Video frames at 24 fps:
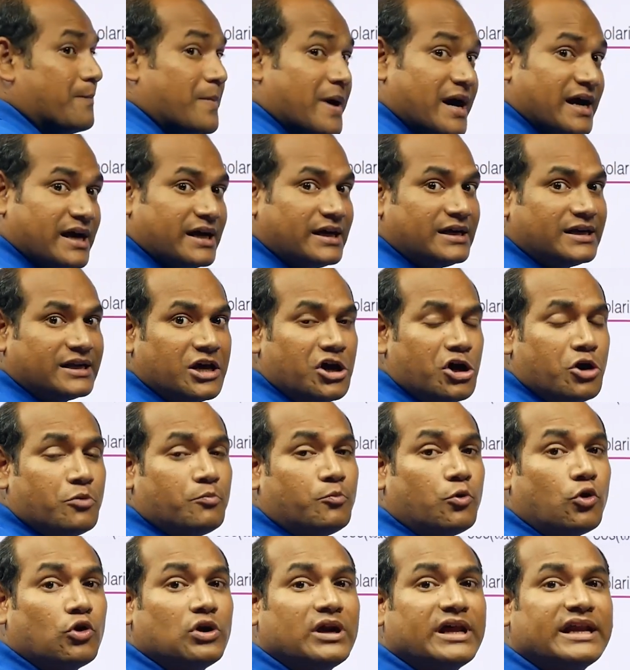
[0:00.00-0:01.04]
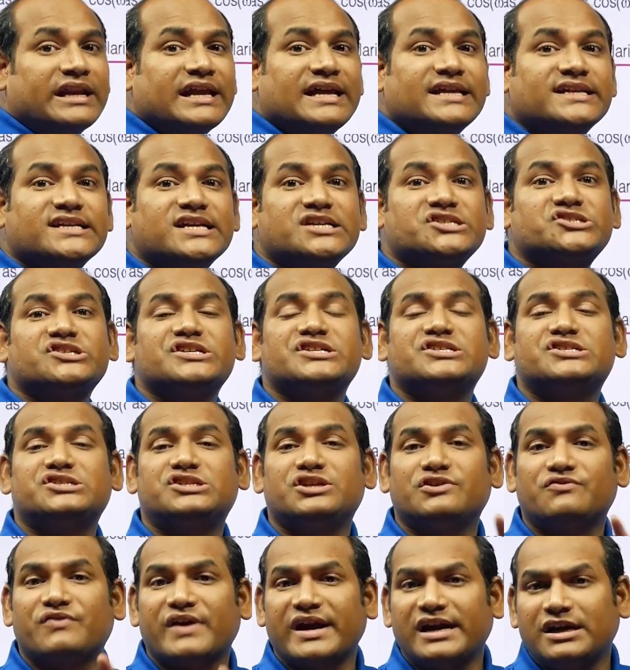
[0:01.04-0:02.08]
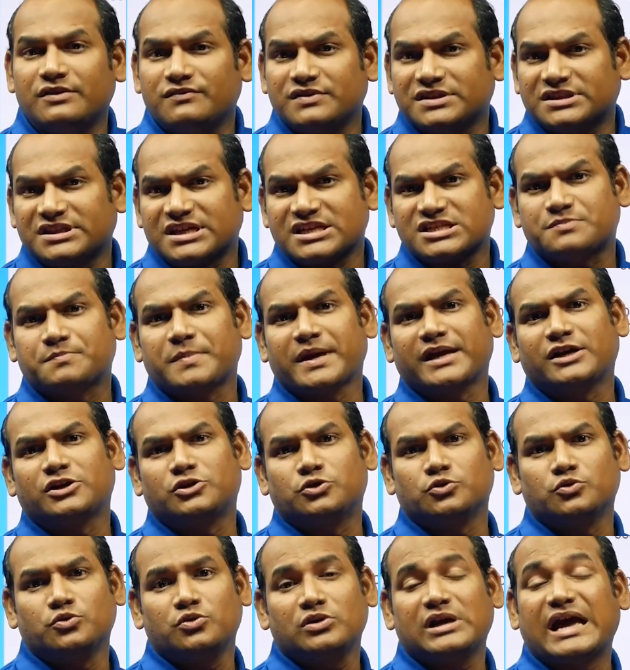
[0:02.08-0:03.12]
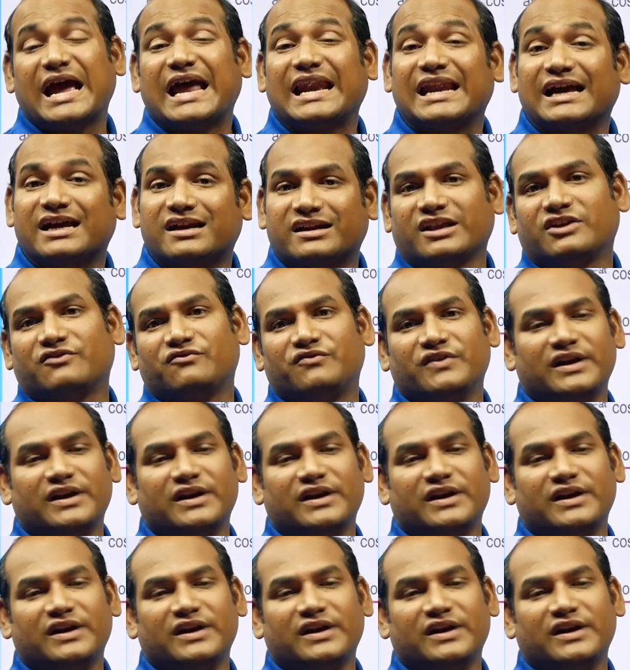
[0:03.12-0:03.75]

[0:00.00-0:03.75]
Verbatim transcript: but polarization is defined with respect to electric